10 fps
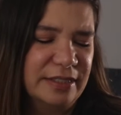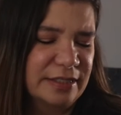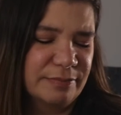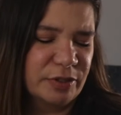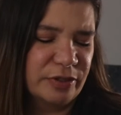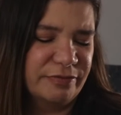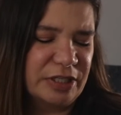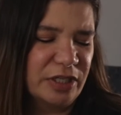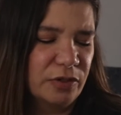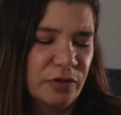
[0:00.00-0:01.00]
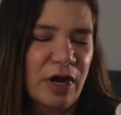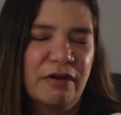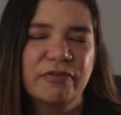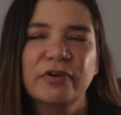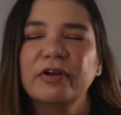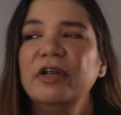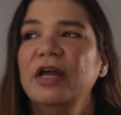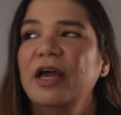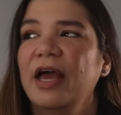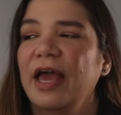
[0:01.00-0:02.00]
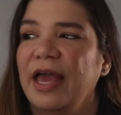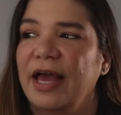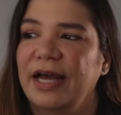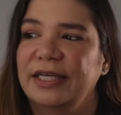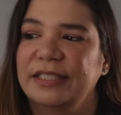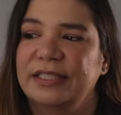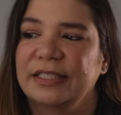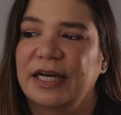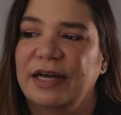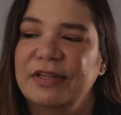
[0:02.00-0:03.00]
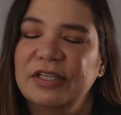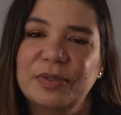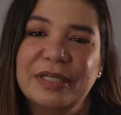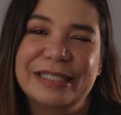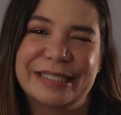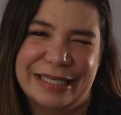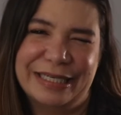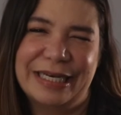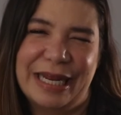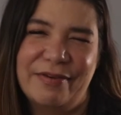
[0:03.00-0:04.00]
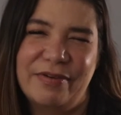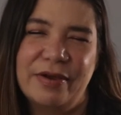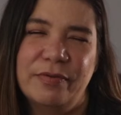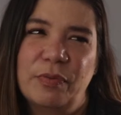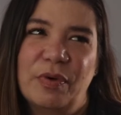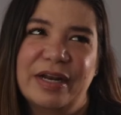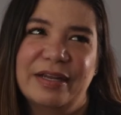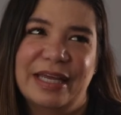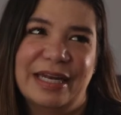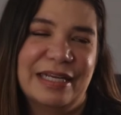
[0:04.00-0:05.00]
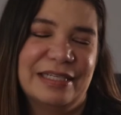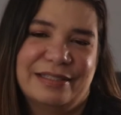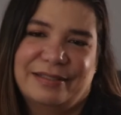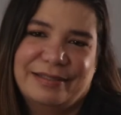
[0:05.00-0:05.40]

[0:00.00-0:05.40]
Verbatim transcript: some sort of deal or offer. And uh, this one is the Scandinavian one that is